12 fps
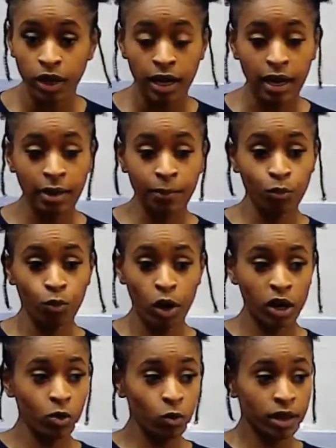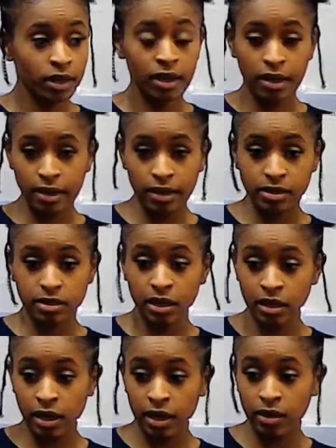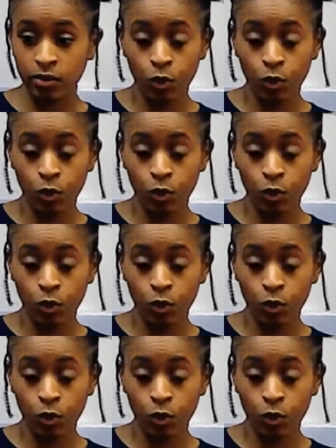in working with kids in a